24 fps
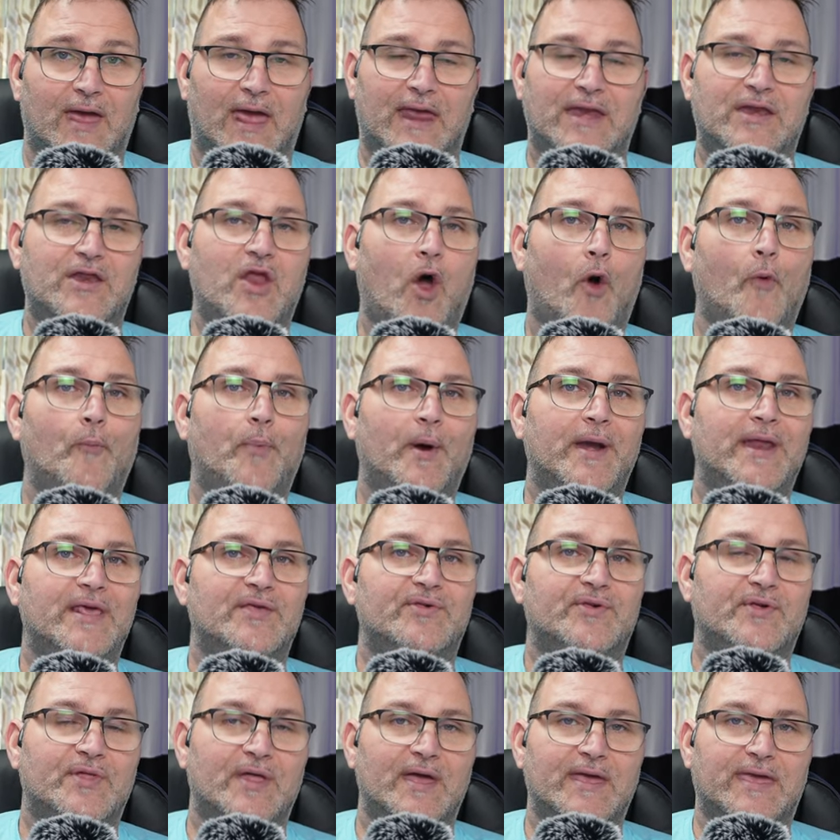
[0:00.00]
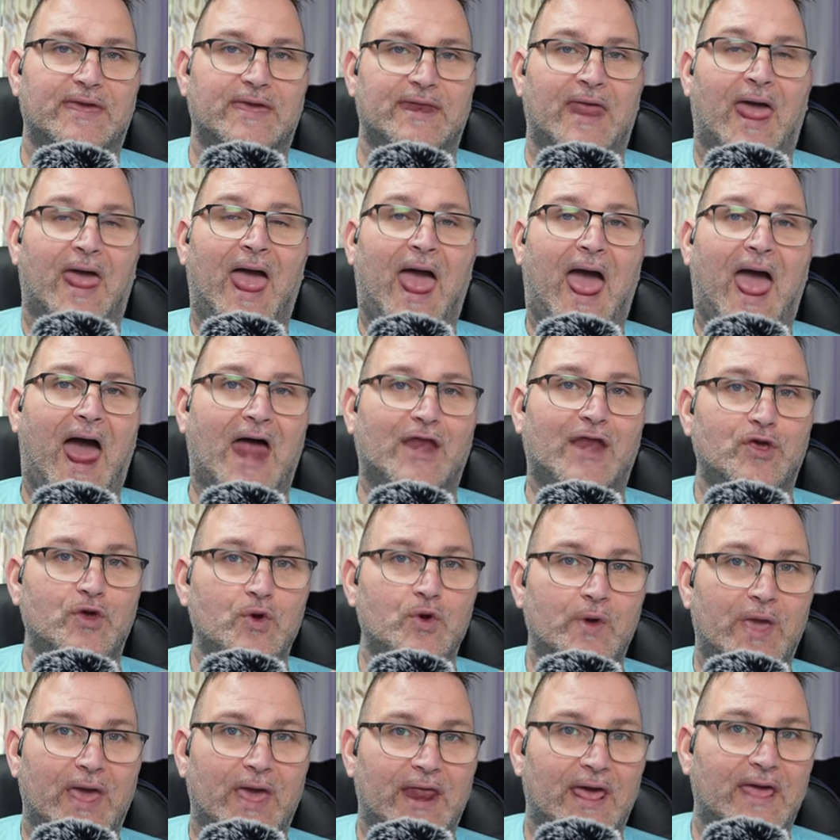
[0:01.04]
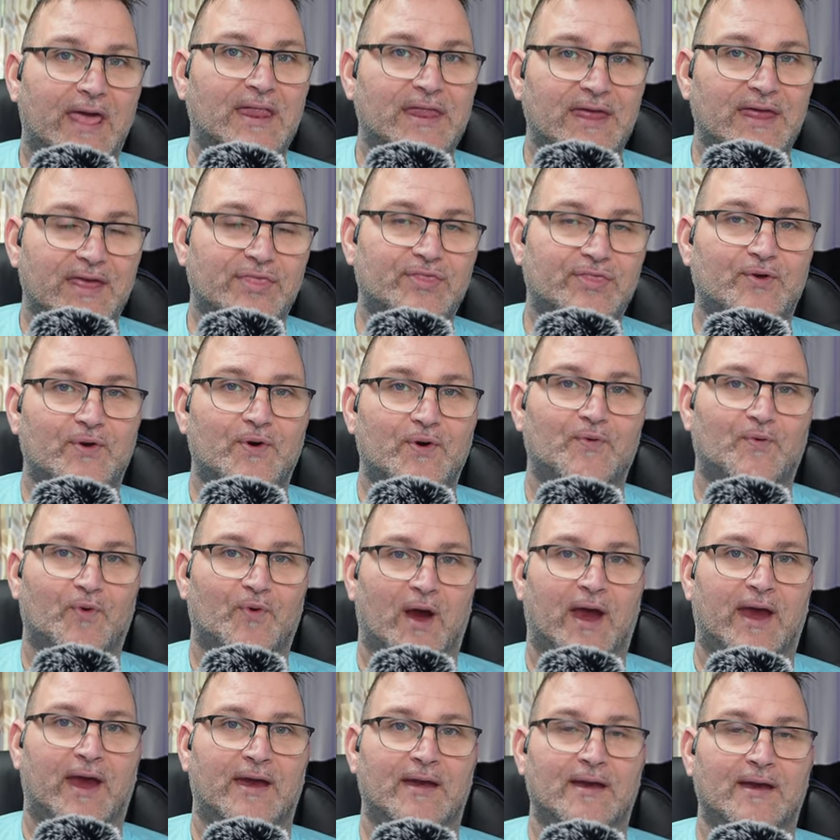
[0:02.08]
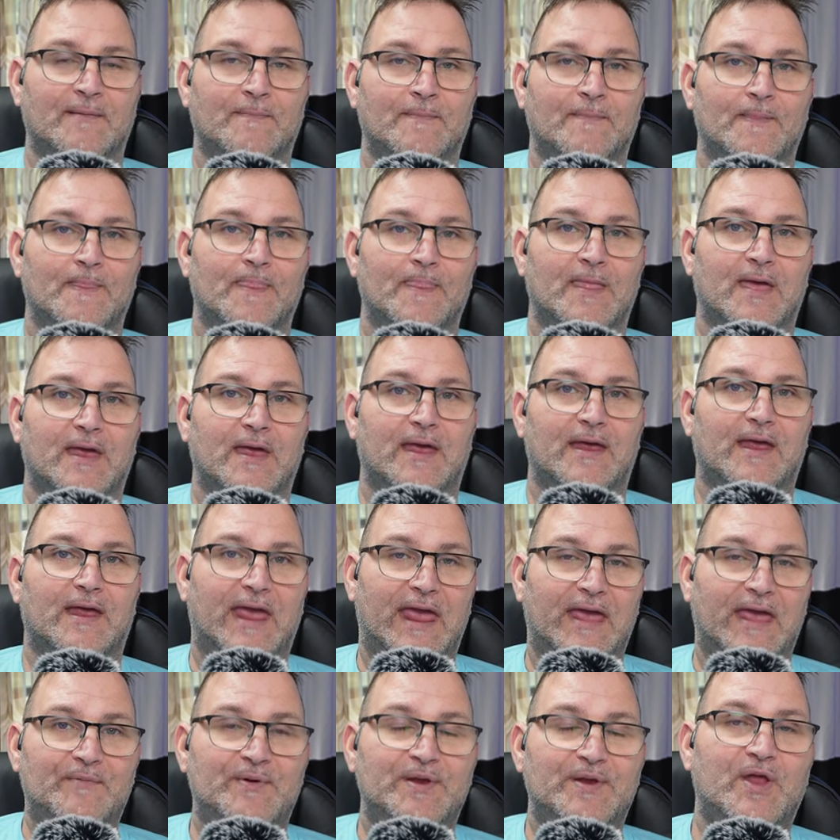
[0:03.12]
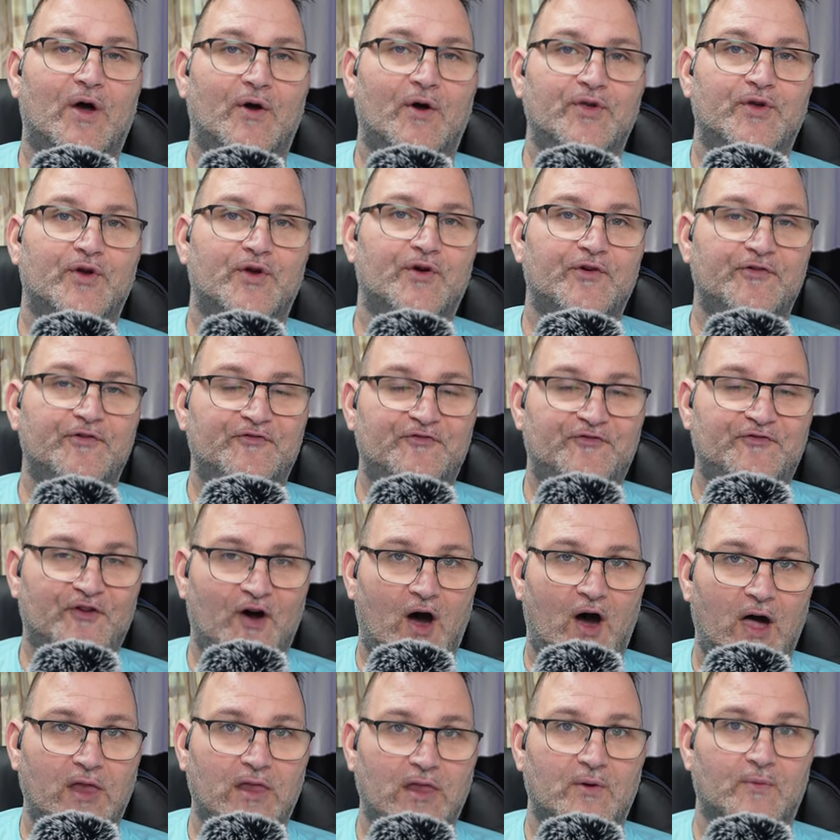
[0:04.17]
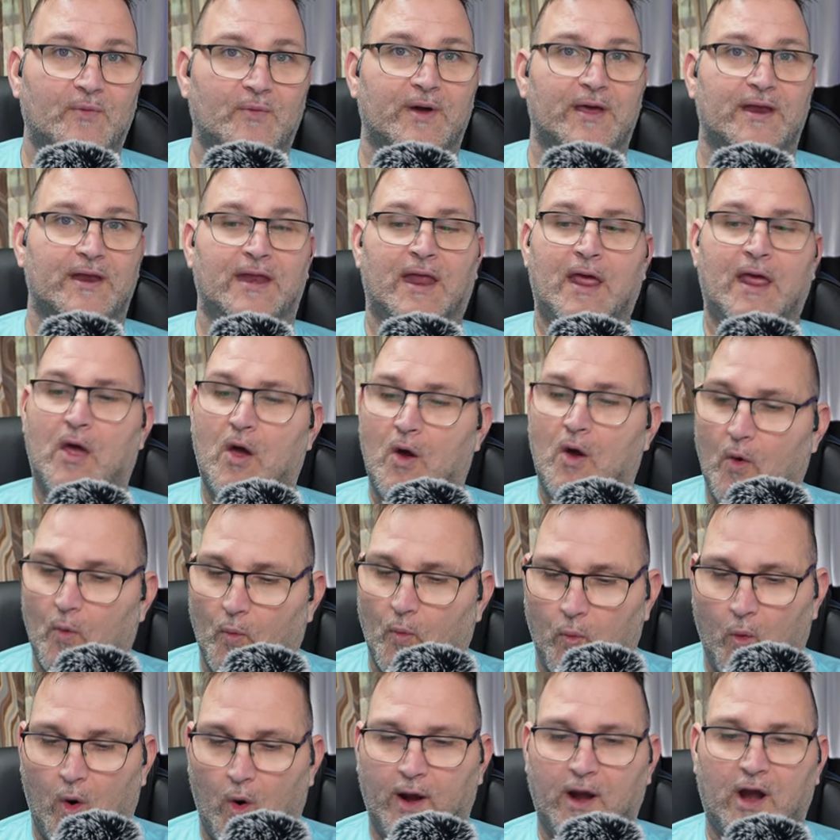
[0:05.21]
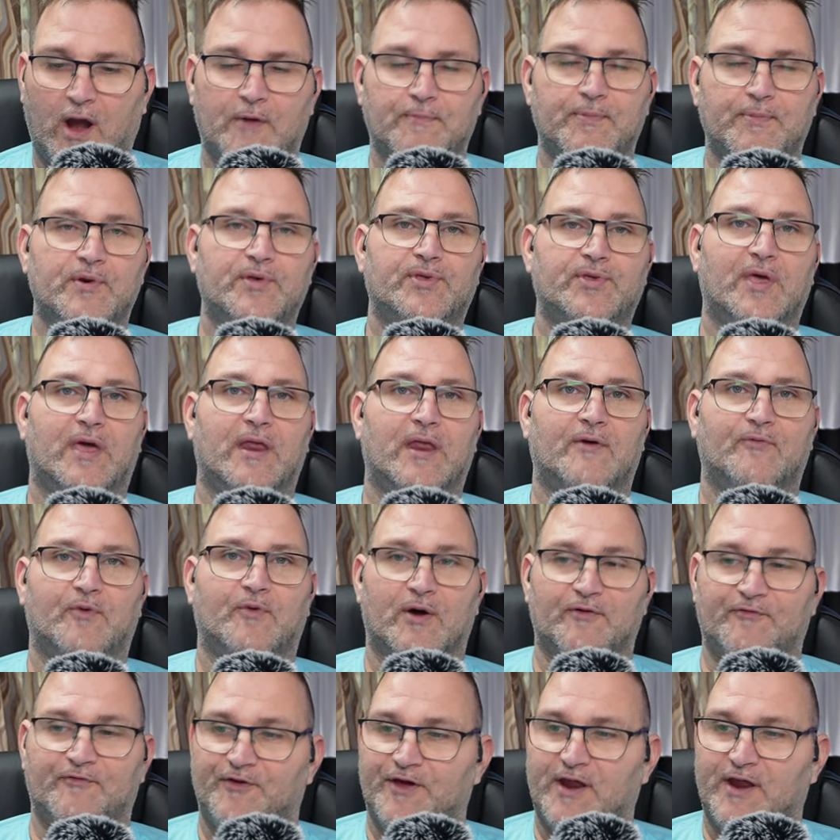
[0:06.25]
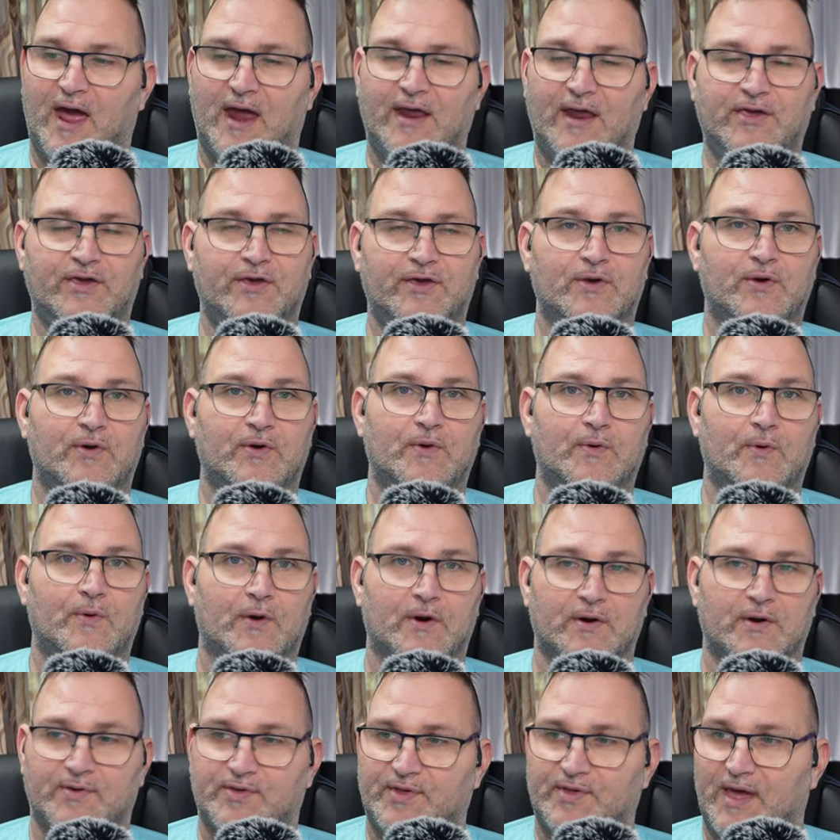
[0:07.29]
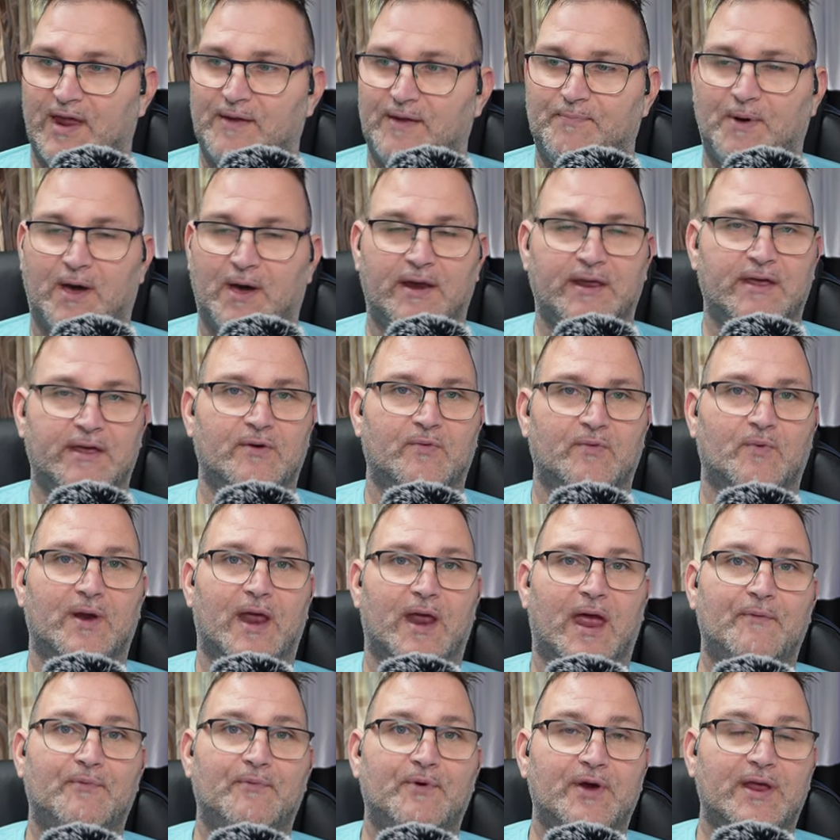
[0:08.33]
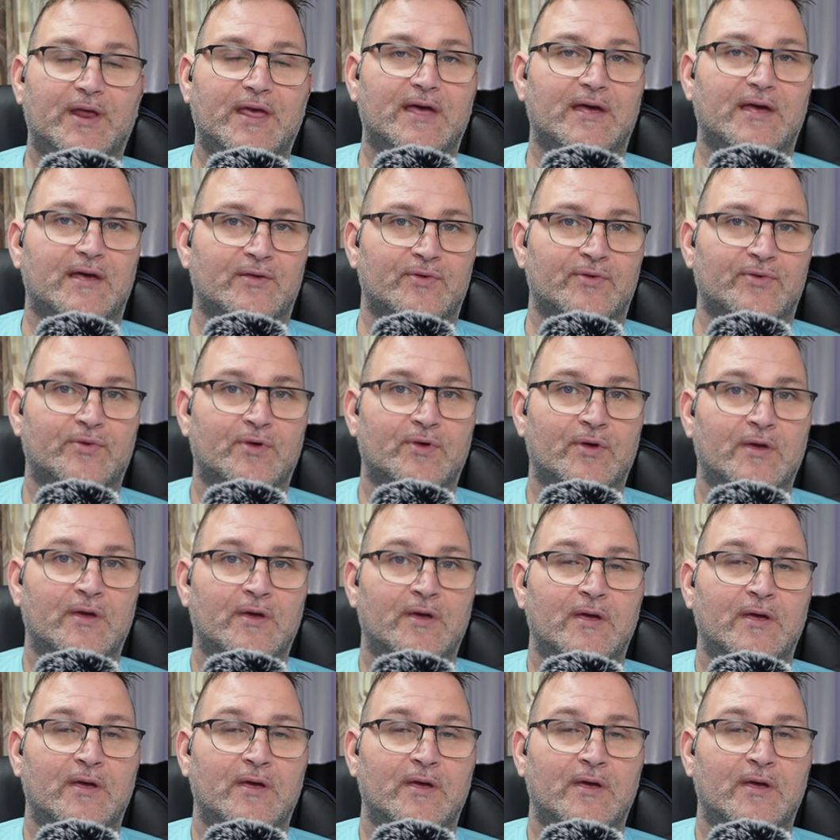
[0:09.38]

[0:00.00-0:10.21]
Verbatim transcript: and nobody's clicking. How do you get a click through rate, even though you're following 100% of what vidIQ or TED Buddy, whatever it is,